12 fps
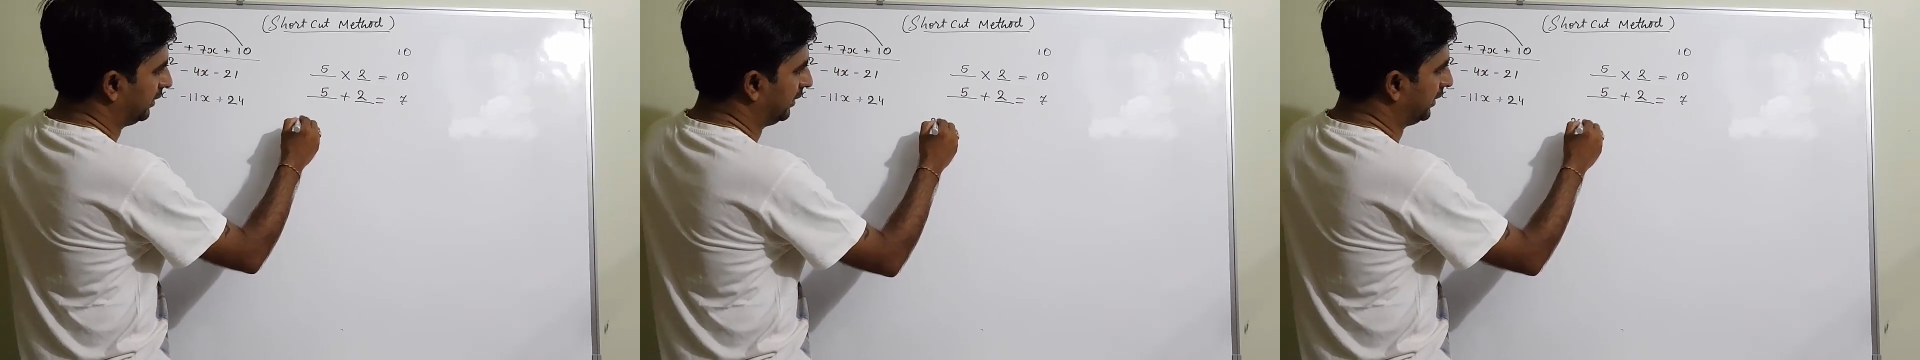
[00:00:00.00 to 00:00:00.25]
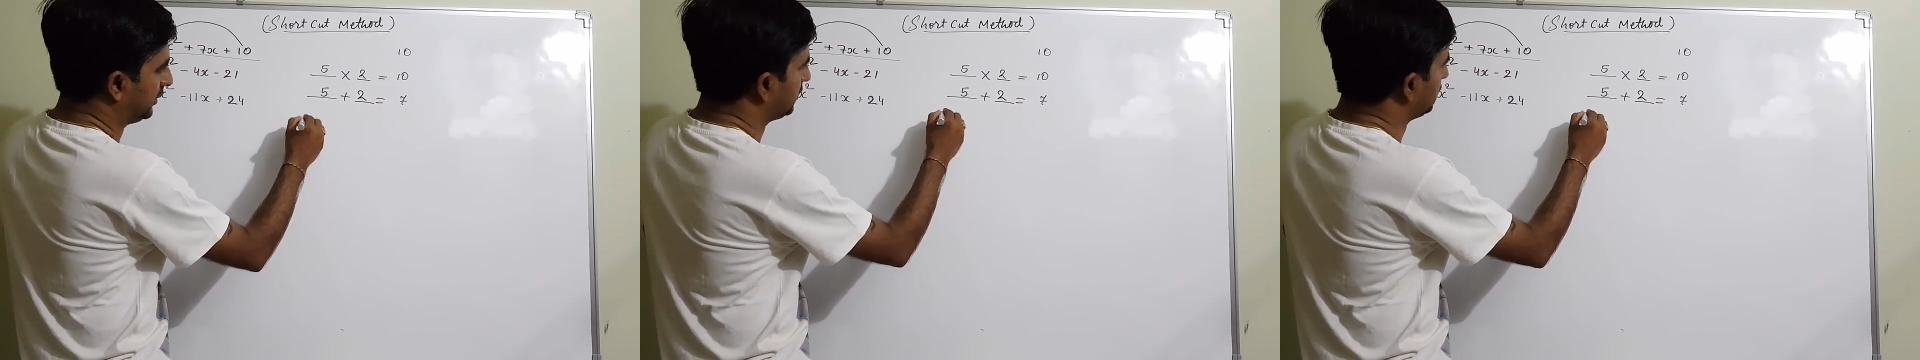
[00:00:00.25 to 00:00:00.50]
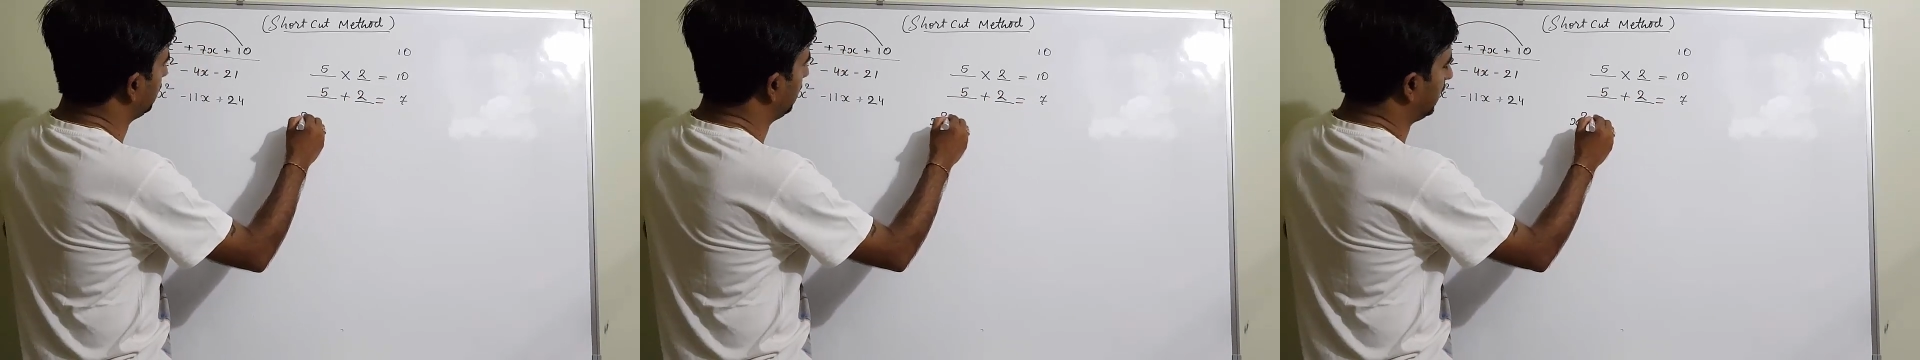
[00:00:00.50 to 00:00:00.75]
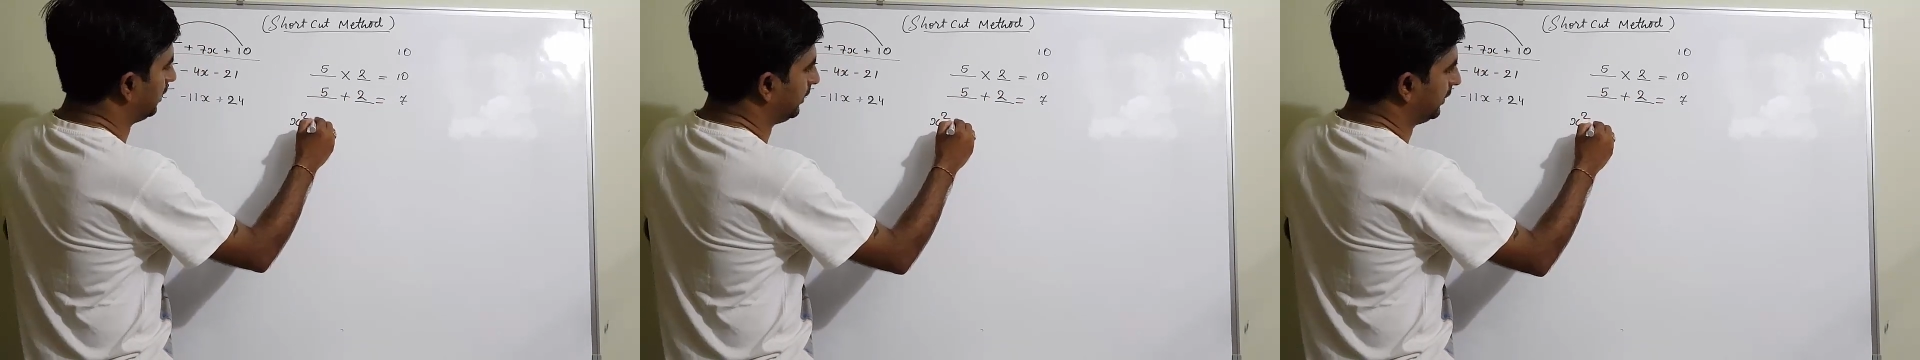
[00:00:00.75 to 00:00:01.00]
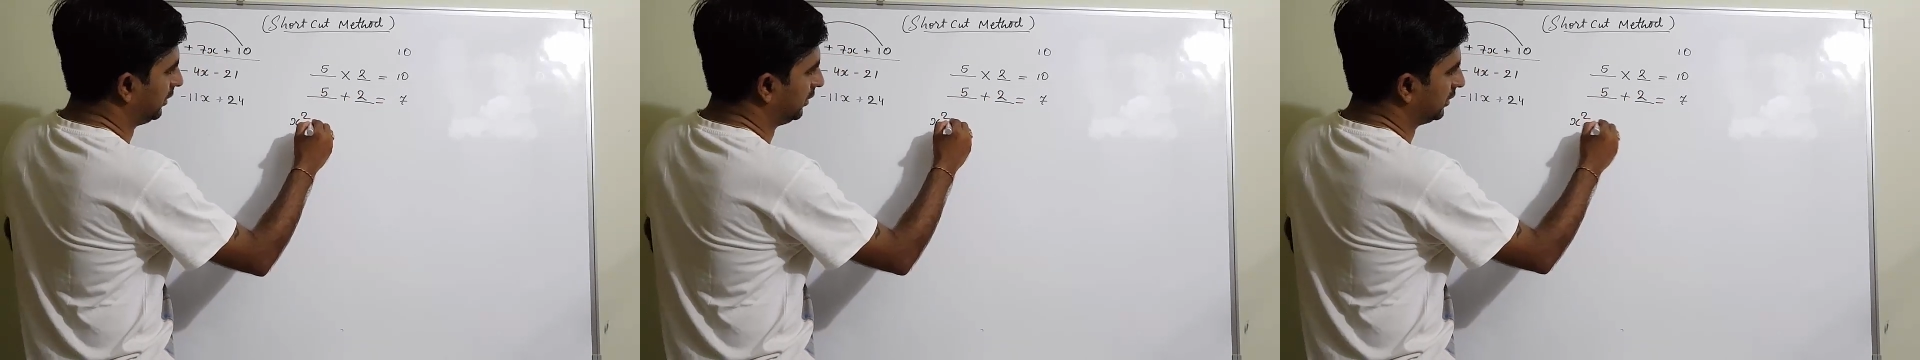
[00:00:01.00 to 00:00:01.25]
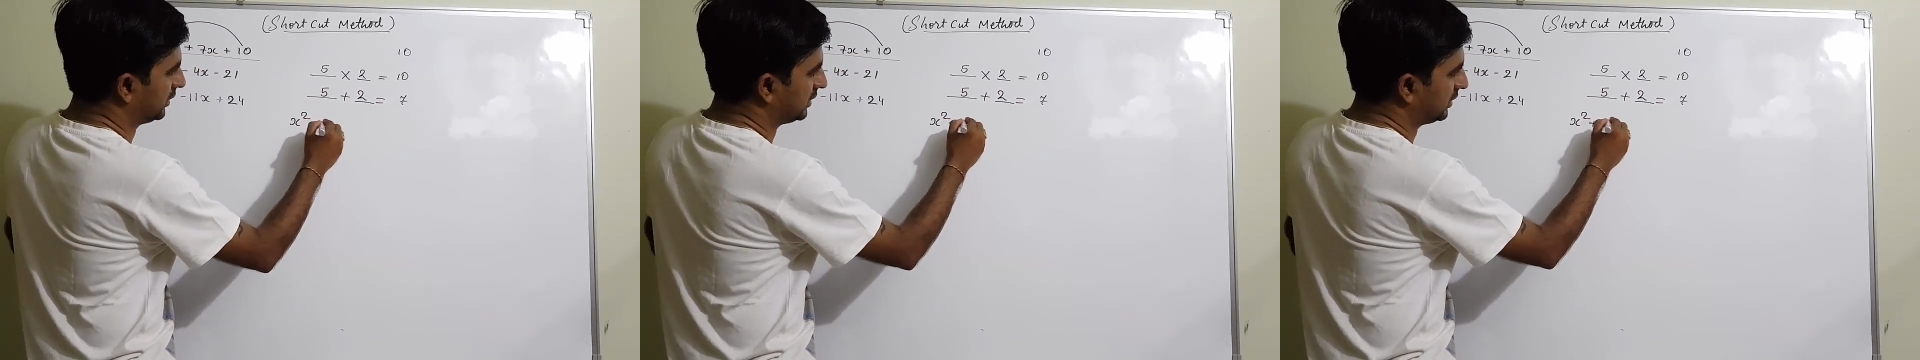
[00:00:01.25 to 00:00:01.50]
x square
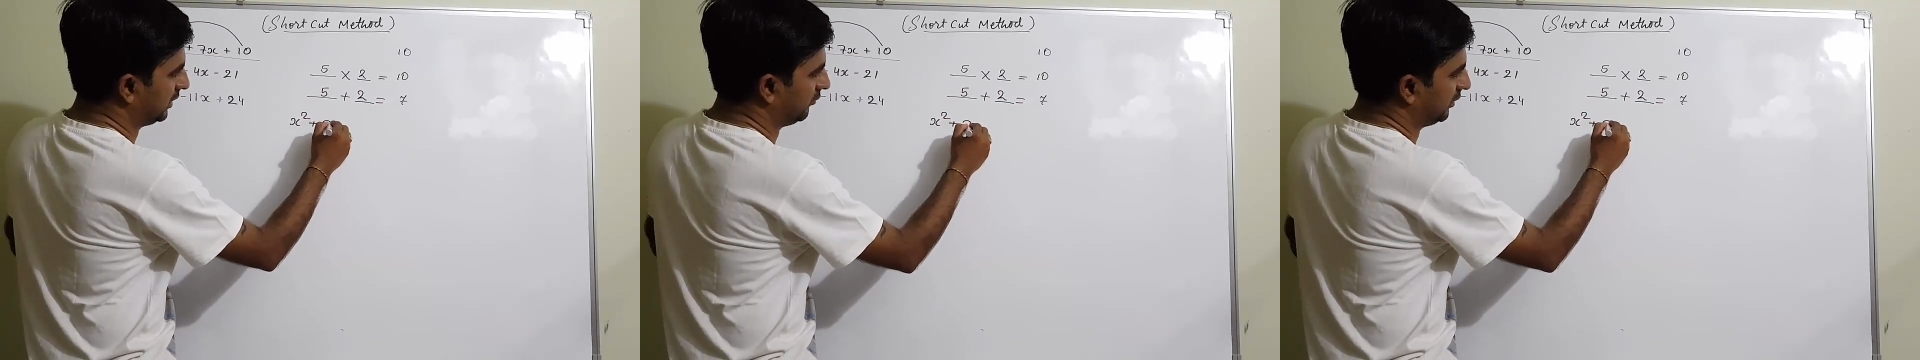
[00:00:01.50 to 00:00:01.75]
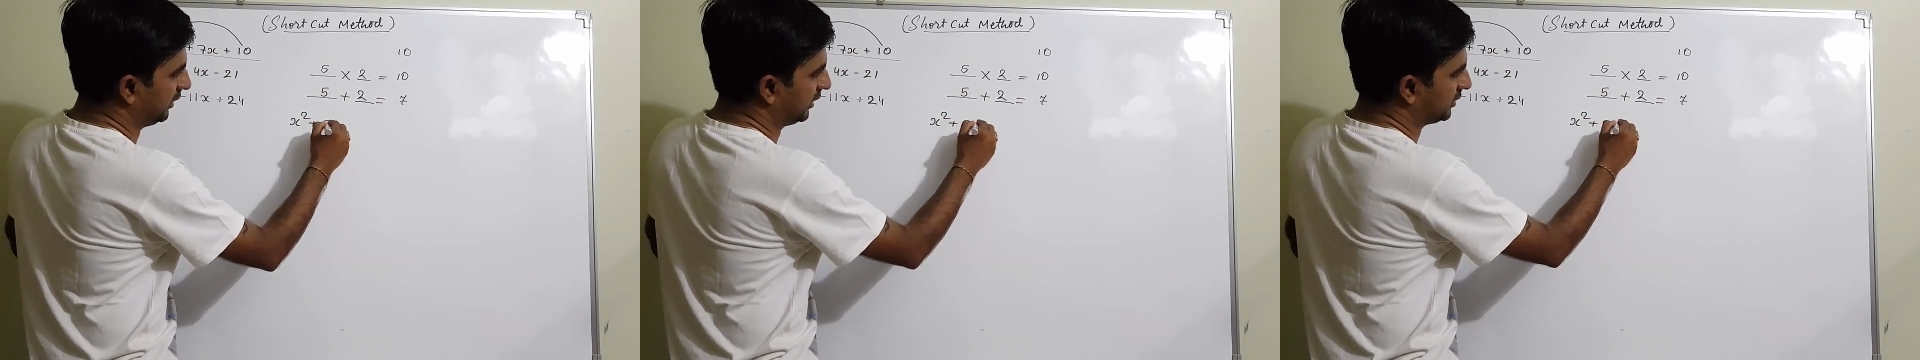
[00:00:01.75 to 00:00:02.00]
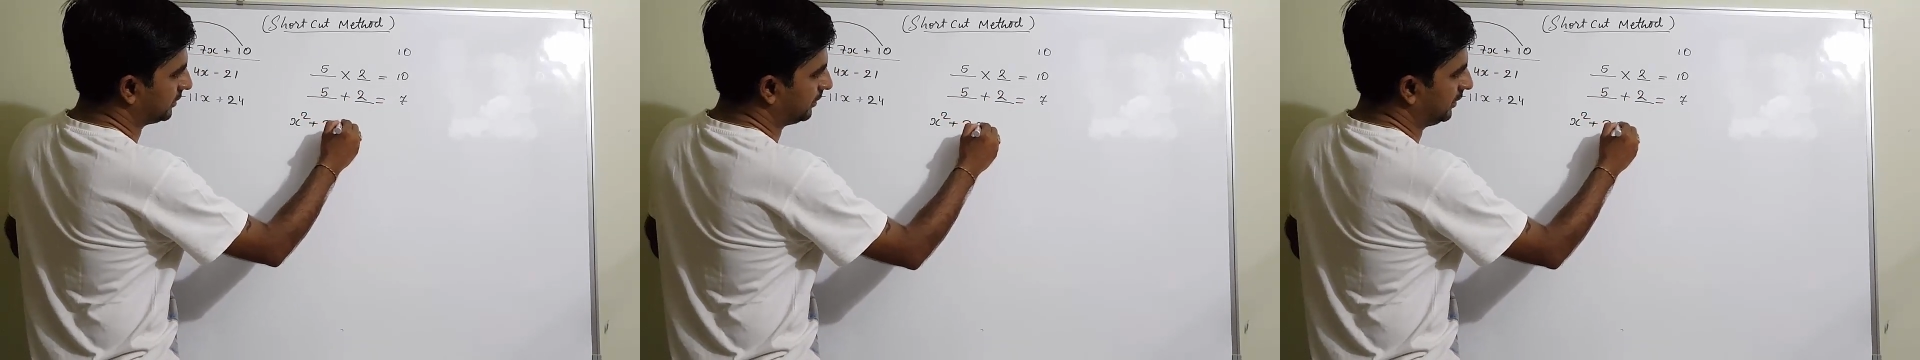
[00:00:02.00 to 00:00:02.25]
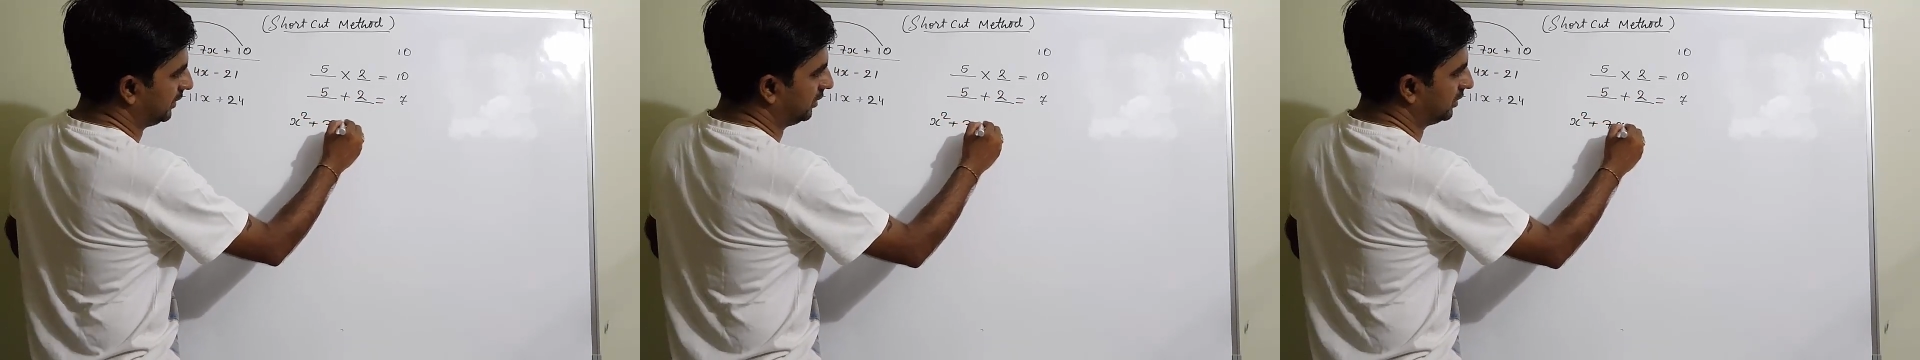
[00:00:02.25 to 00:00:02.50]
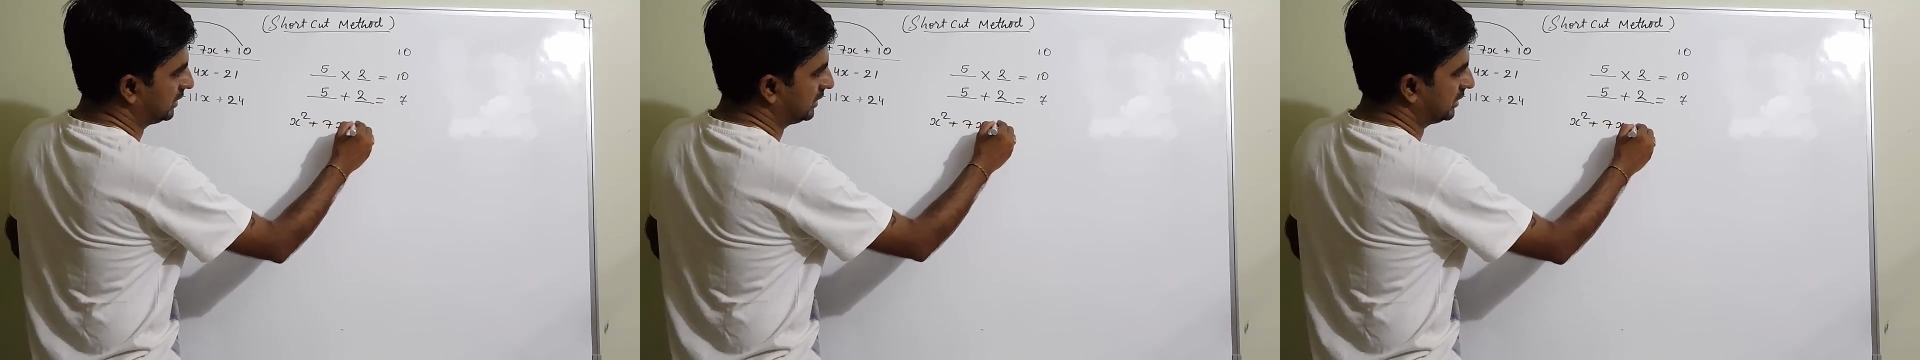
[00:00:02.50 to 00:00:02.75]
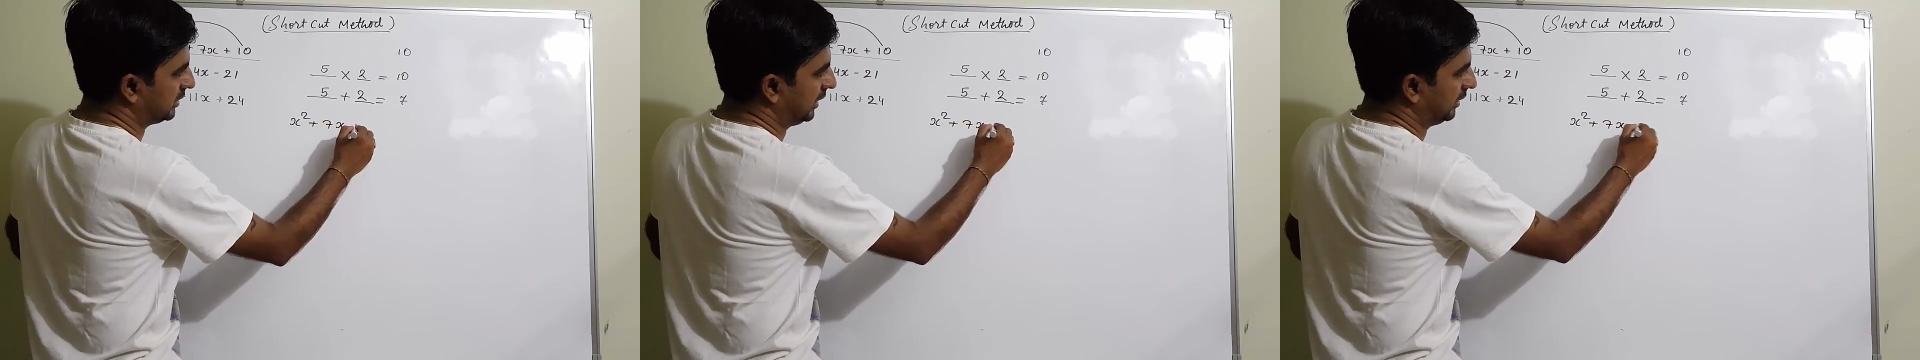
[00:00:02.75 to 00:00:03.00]
plus 7x plus
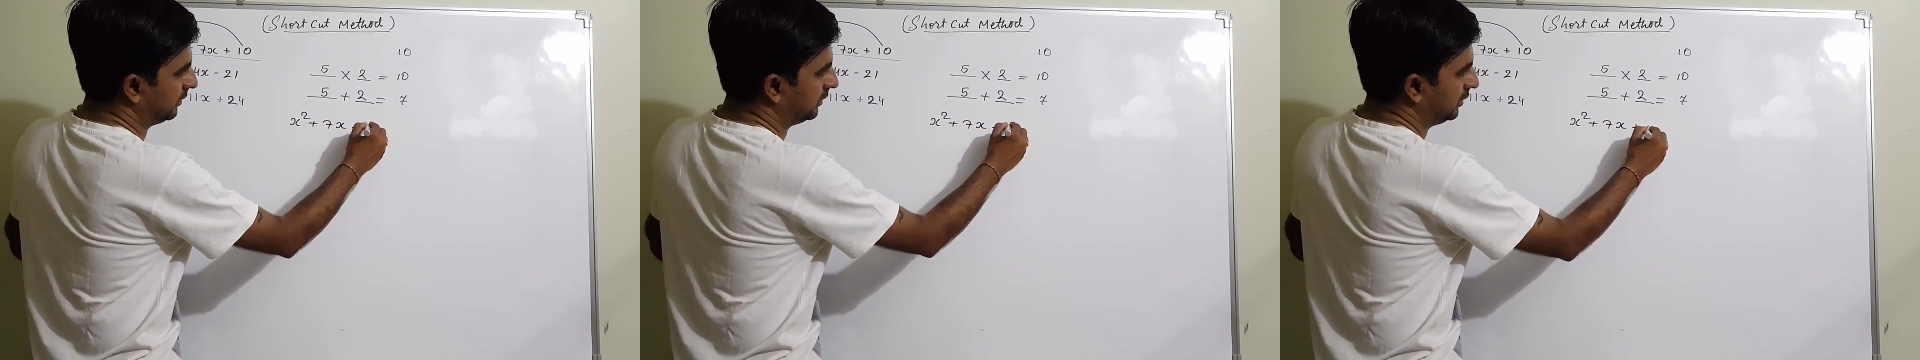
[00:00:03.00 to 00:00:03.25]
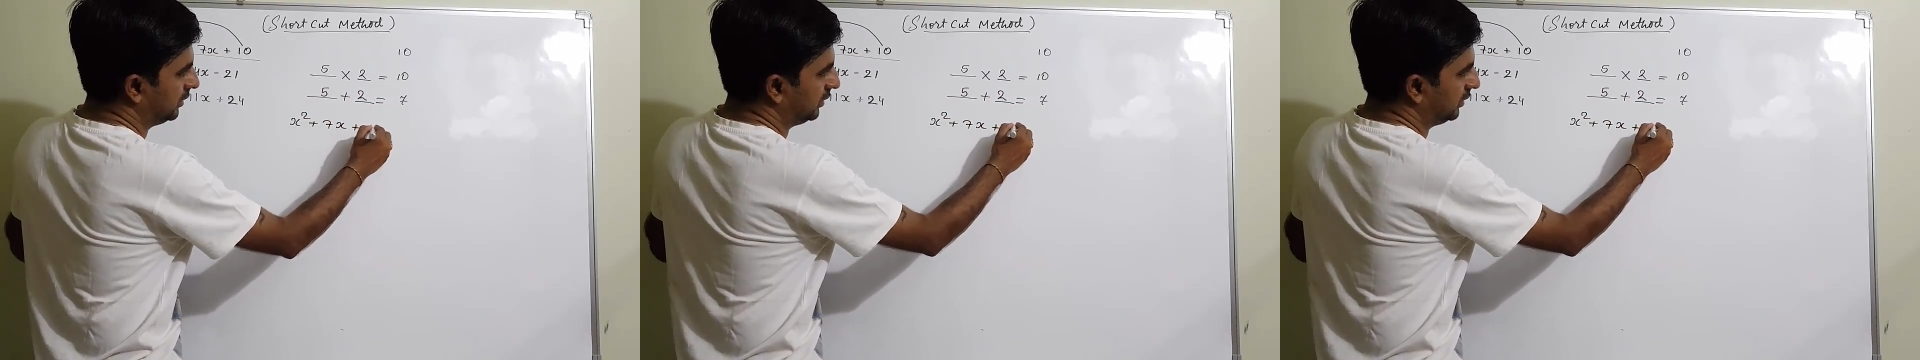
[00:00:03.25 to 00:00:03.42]
10.